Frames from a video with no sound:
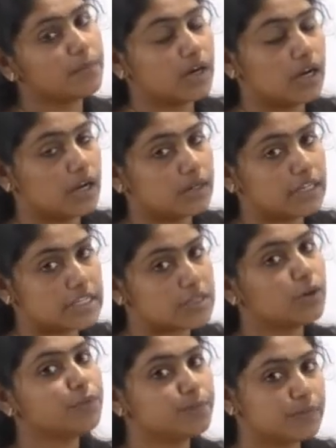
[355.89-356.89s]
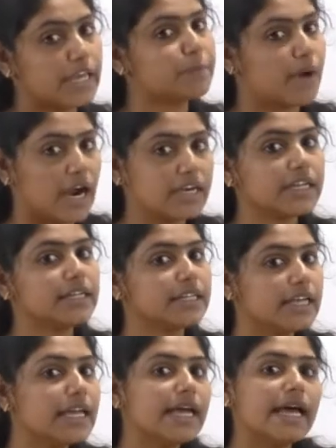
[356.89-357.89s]
uh, does not take part in
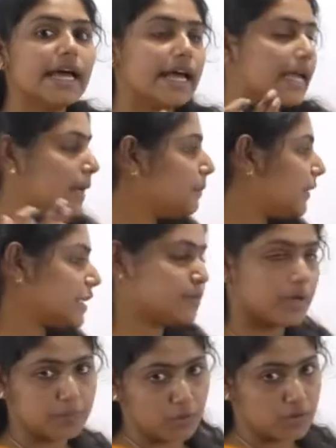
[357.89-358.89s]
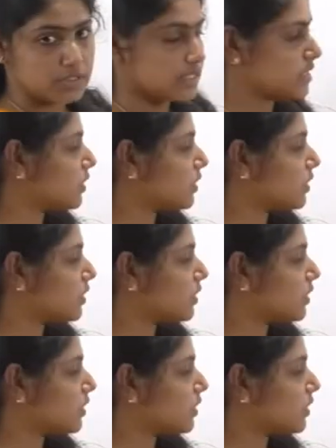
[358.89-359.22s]
the impeachment process.